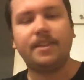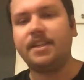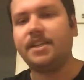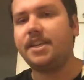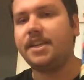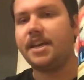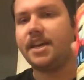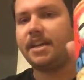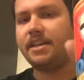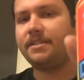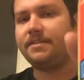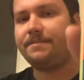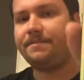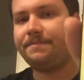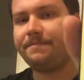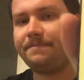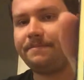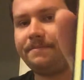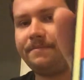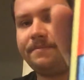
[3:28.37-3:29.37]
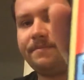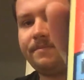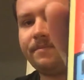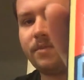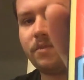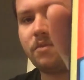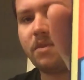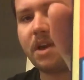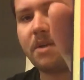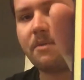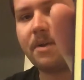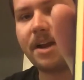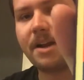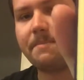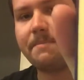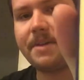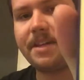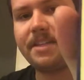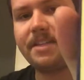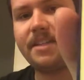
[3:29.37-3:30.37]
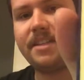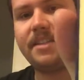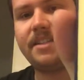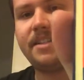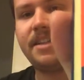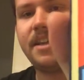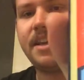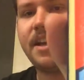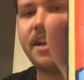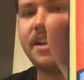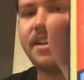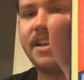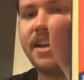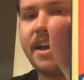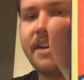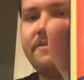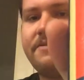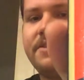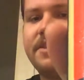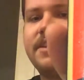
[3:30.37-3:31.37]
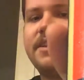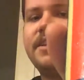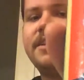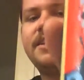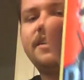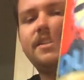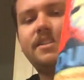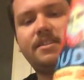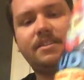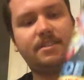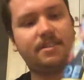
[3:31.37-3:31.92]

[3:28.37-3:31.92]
yeah, would I recommend this? Definitely.